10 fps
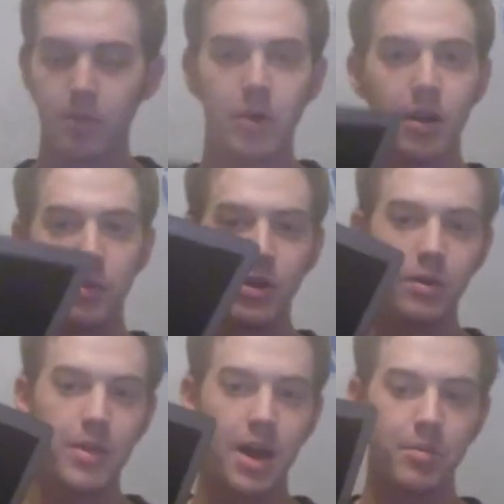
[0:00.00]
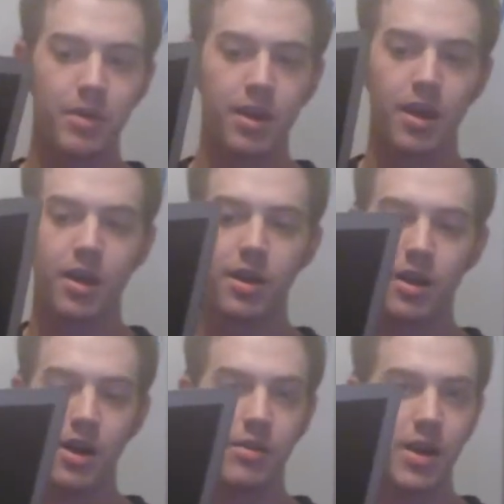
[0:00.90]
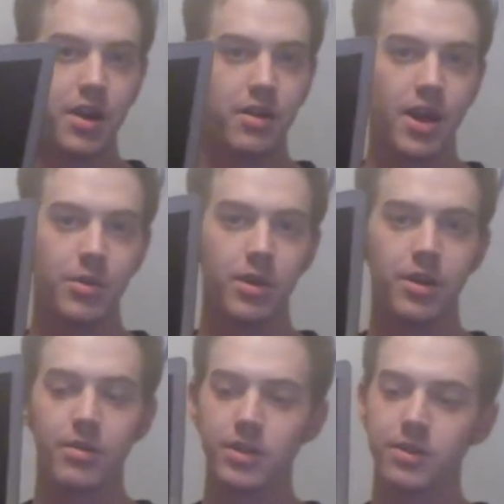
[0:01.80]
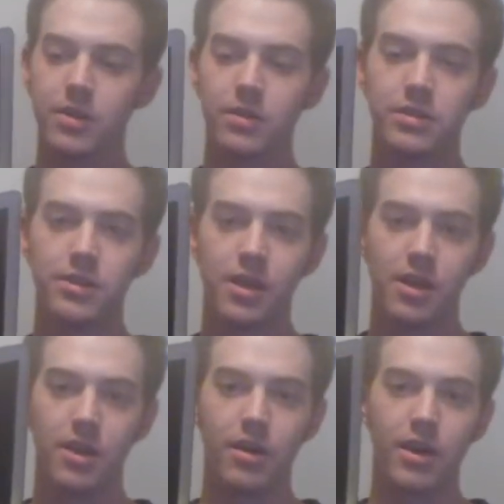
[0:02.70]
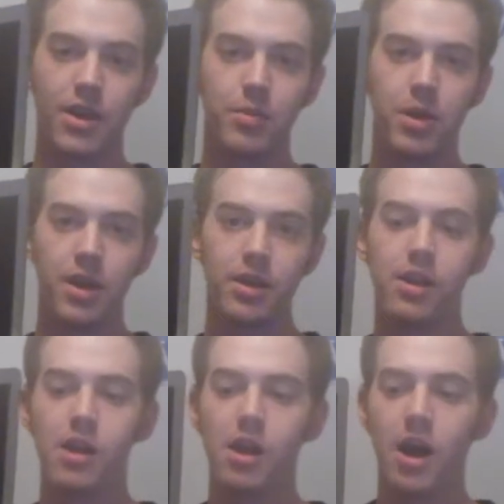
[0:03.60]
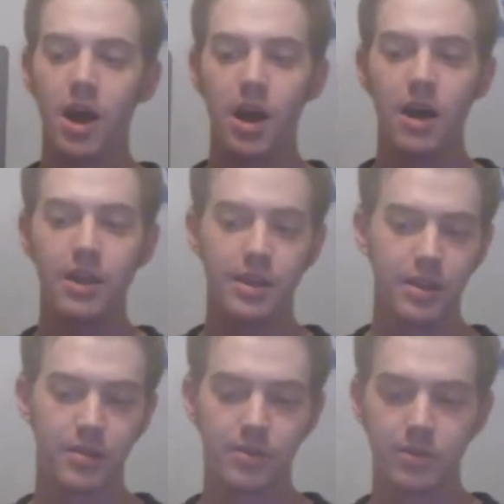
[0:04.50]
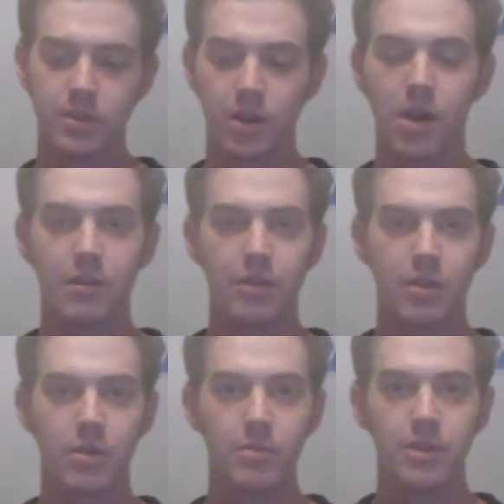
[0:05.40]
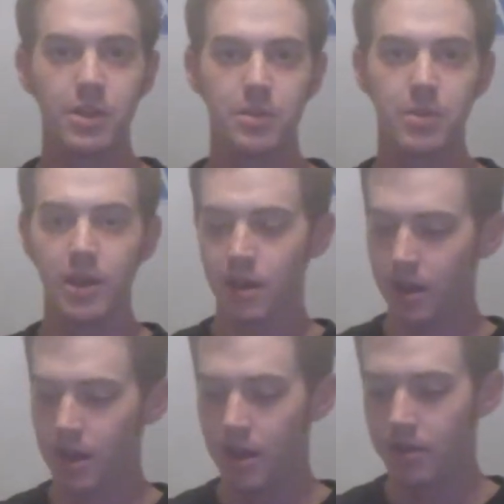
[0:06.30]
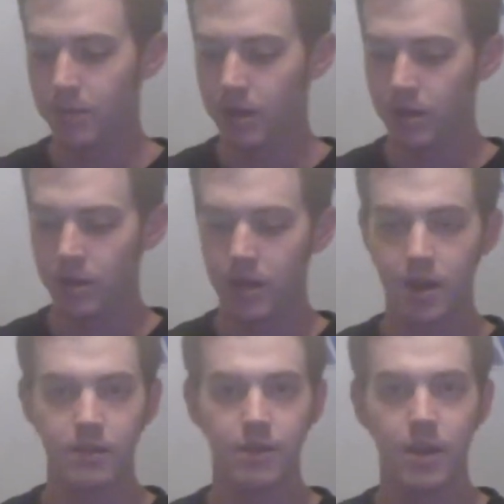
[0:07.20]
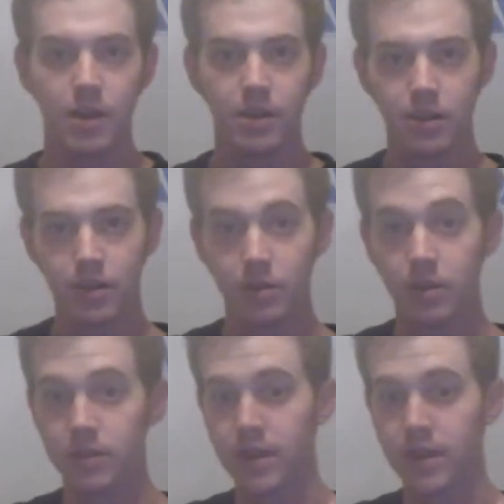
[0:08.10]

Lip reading: but on my old MacBook Air, right around where your wrist goes, around the bed, it took off the chrome finish a bit and made it look kind of, really